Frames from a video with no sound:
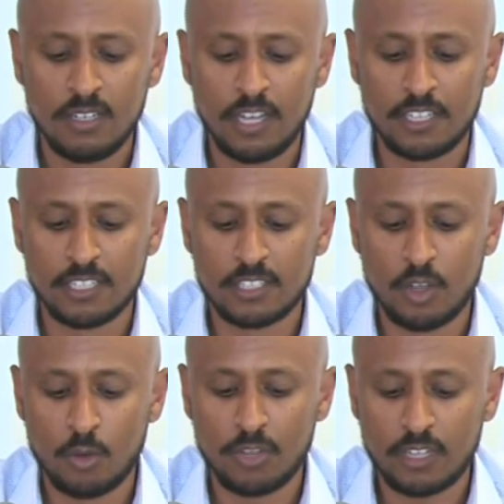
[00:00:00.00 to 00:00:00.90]
It is
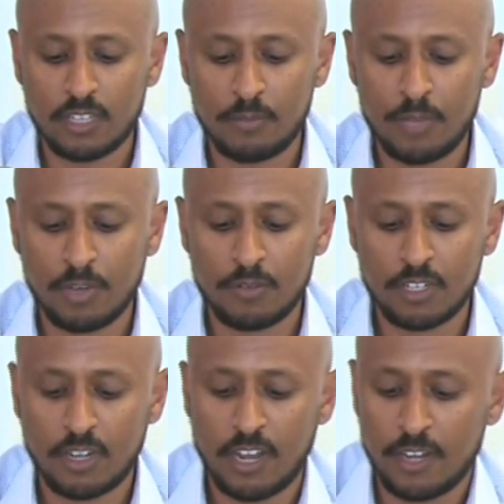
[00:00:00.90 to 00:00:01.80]
known that the people of
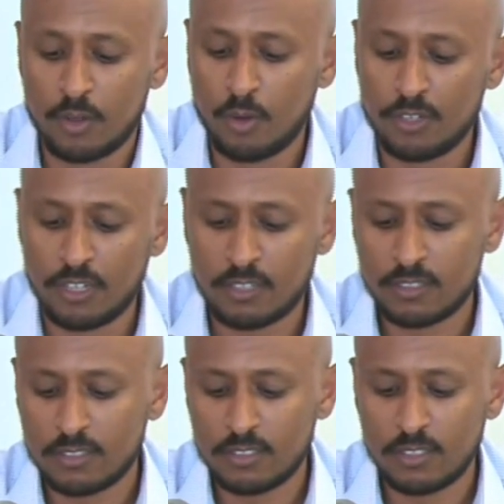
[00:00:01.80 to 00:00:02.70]
Tigray and Gondar
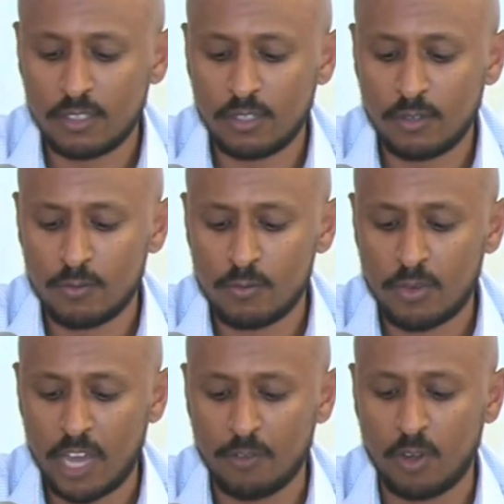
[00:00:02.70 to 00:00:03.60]

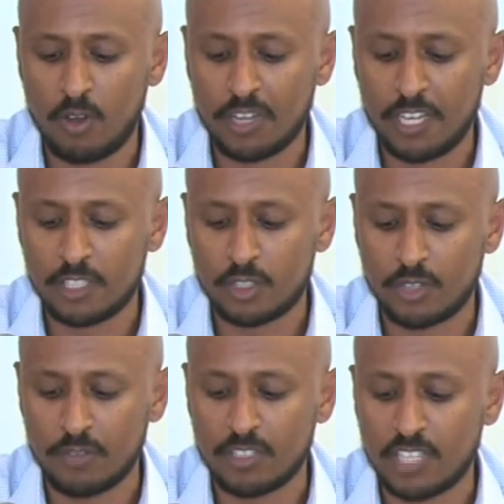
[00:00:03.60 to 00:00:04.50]
have a long
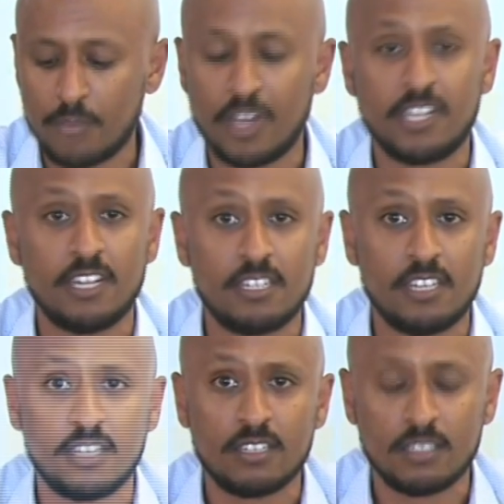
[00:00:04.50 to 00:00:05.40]
history of the same
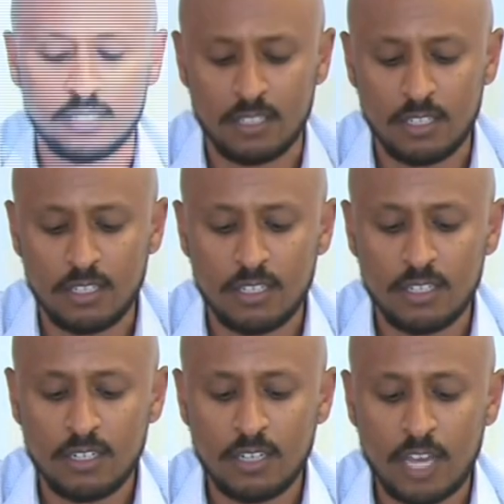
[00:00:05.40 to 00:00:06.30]
identity,
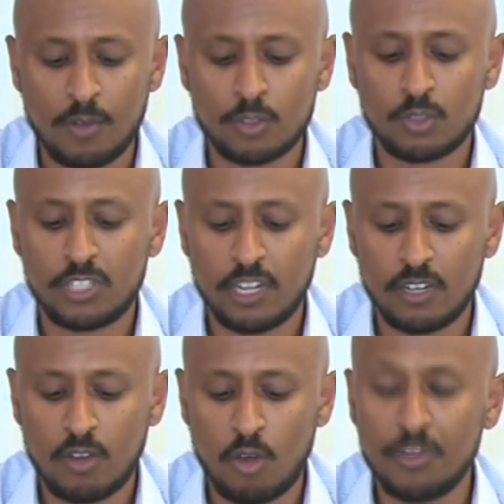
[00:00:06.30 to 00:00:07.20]
have also shared
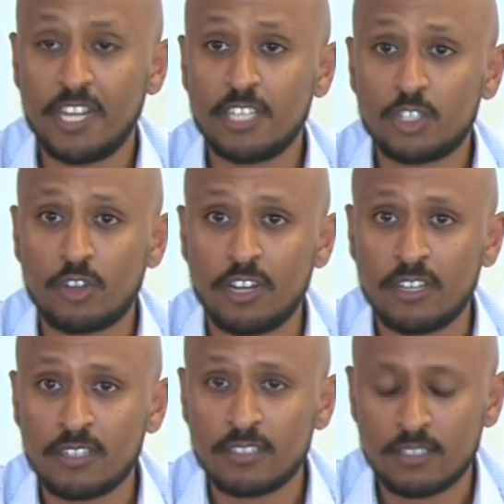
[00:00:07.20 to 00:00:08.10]
a common history,
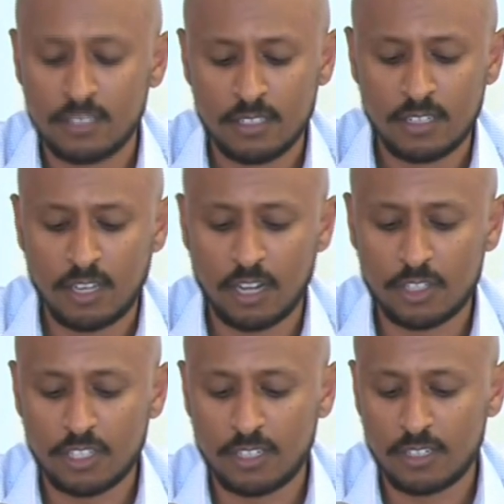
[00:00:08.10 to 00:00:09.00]

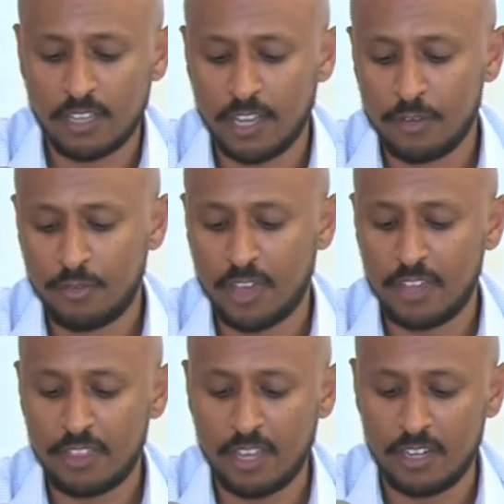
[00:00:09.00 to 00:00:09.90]
culture, and
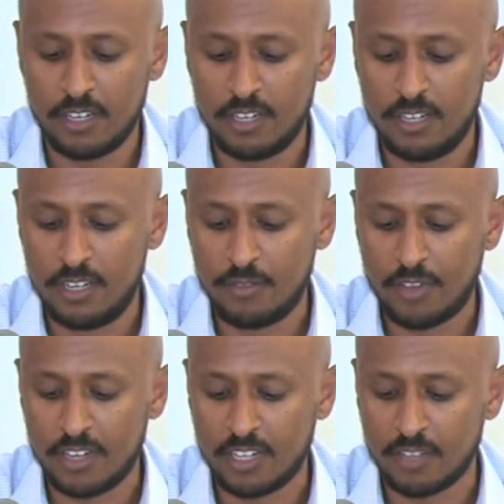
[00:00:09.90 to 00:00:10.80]
faith in
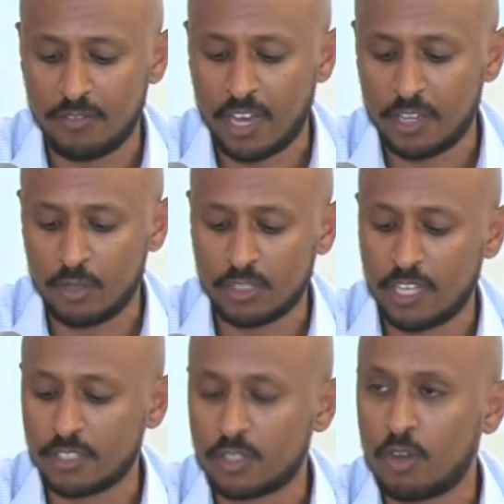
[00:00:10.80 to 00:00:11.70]
defending the values
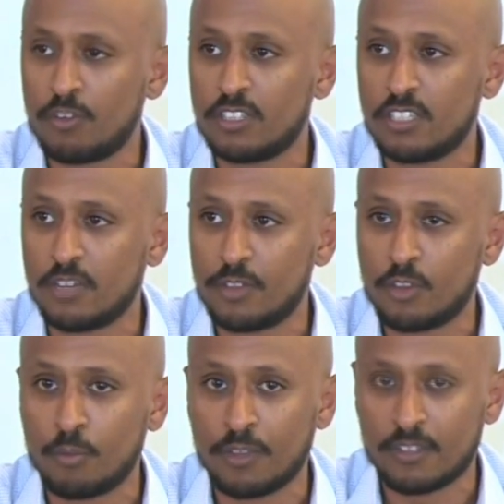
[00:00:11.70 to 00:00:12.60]
and sovereignty of
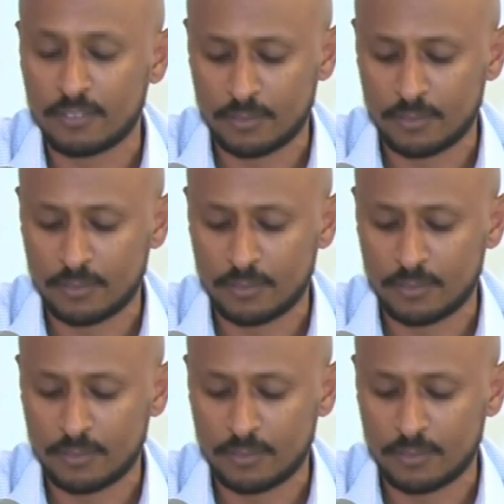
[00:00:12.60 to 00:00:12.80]
Ethiopia.